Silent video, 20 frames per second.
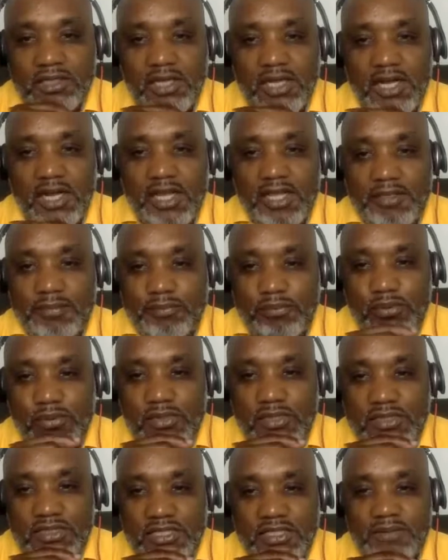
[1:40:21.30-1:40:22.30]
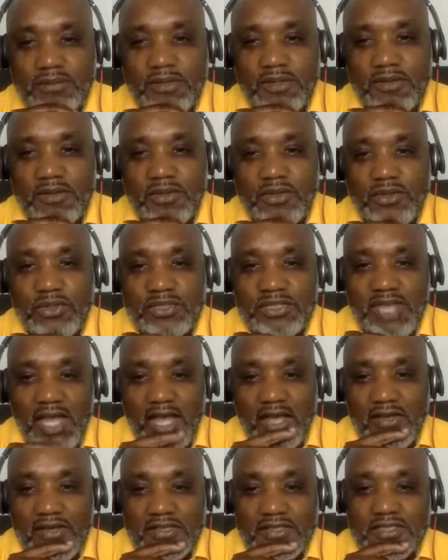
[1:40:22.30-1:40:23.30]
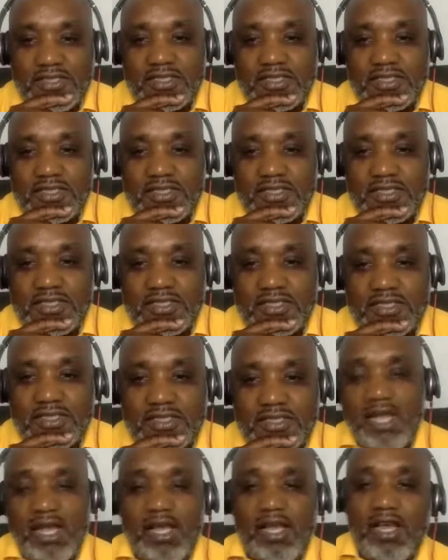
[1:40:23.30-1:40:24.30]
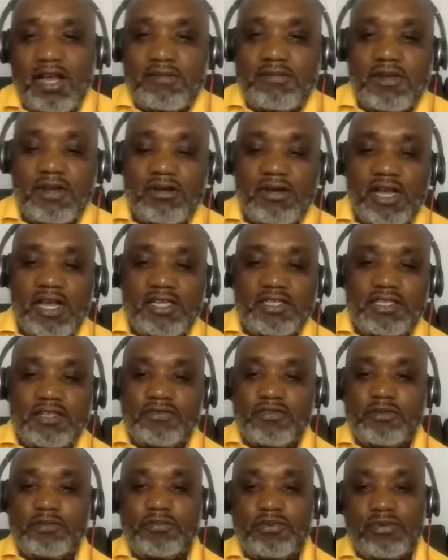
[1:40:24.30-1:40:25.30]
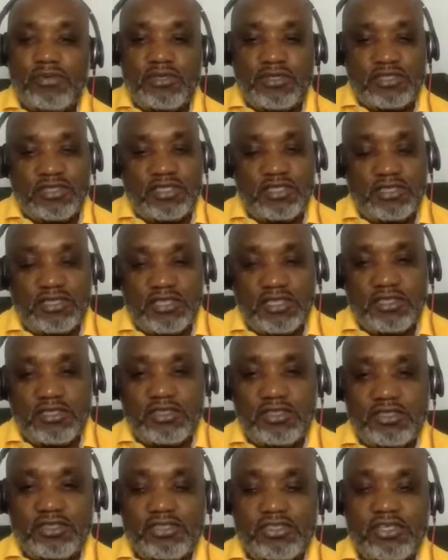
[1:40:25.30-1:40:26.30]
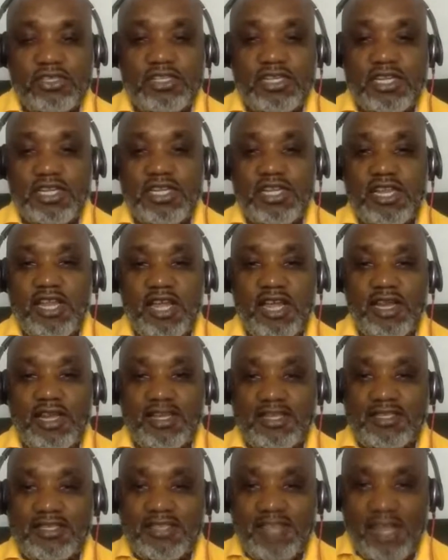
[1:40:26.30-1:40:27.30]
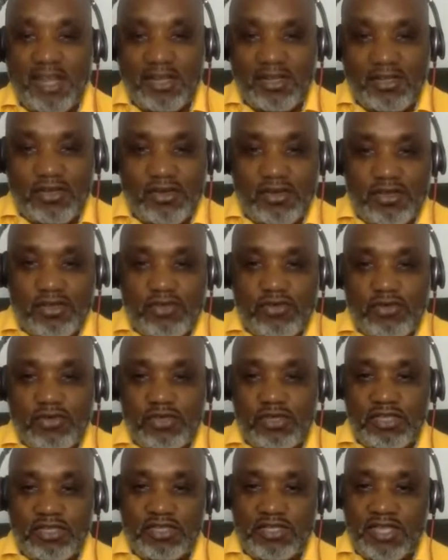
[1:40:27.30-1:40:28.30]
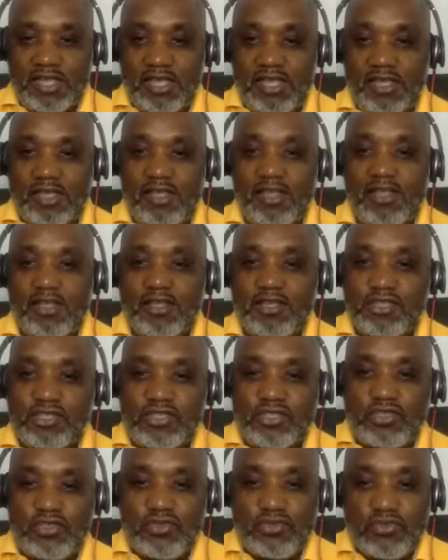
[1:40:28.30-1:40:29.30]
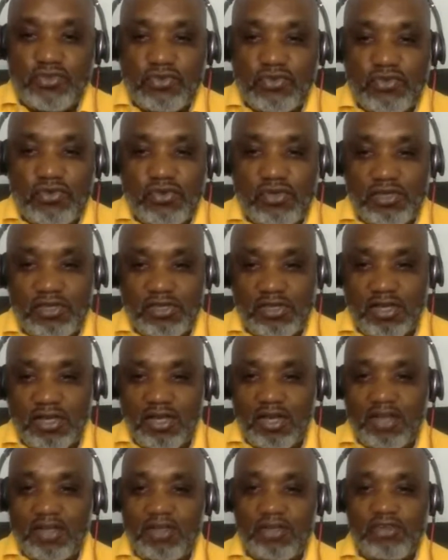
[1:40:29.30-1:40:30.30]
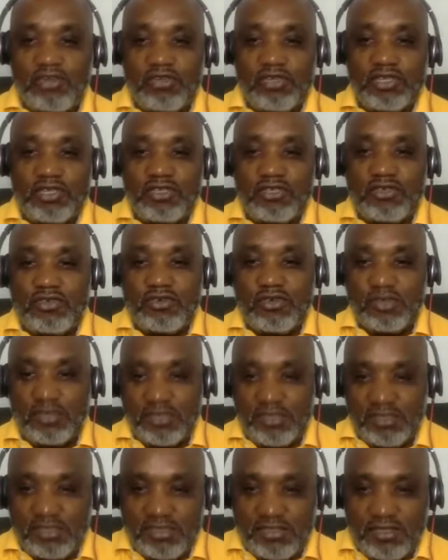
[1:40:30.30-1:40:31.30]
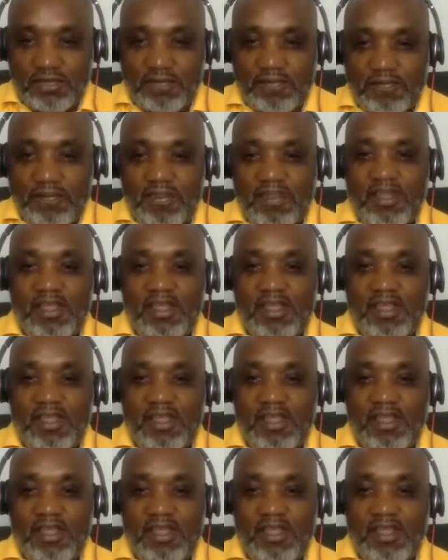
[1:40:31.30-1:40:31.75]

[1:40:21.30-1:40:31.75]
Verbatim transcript: All right, post it. Make you know, tag us. Tag Cabra Ranch if you post your, your, your Sunday dinner and it's not curry goat, it's like stew goat or grill goat or something.